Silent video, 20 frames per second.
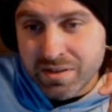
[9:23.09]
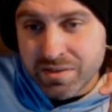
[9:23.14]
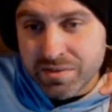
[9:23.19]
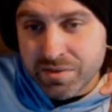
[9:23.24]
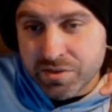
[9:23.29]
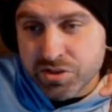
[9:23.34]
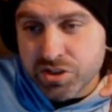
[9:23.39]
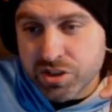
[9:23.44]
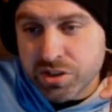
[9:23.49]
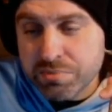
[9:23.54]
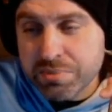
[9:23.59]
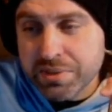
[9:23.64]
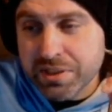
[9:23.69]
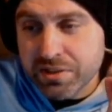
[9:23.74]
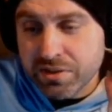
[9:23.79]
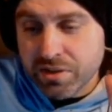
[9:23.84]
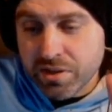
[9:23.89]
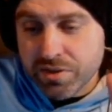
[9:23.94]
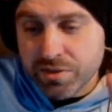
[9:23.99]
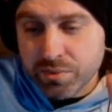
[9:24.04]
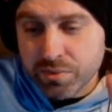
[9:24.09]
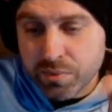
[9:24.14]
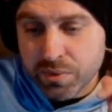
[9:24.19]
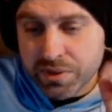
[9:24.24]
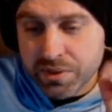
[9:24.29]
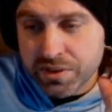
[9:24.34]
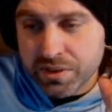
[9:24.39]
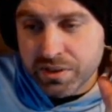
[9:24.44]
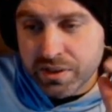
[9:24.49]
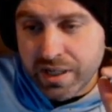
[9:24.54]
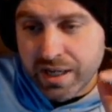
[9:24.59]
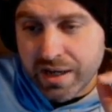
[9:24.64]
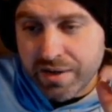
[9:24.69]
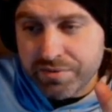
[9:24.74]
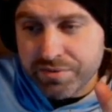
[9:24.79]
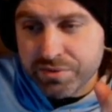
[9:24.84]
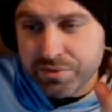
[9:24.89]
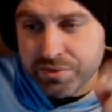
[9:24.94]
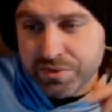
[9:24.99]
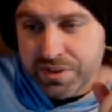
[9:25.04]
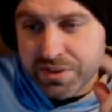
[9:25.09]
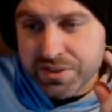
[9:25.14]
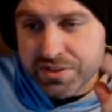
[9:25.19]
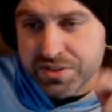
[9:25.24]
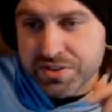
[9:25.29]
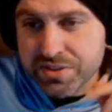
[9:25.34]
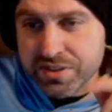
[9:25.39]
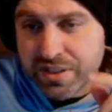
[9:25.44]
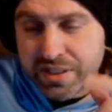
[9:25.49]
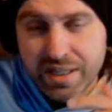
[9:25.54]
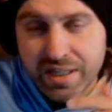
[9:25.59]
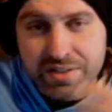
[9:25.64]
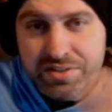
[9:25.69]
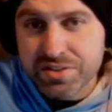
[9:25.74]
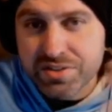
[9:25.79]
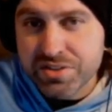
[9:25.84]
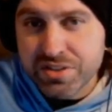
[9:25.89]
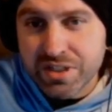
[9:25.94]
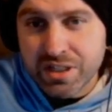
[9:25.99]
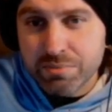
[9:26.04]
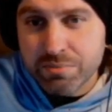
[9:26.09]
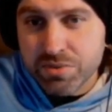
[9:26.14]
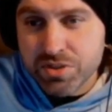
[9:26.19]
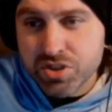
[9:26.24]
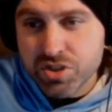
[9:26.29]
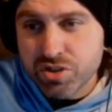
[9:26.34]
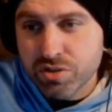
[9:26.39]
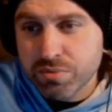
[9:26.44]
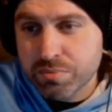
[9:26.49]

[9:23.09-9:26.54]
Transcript: There's going to be another one after this that has the same issue,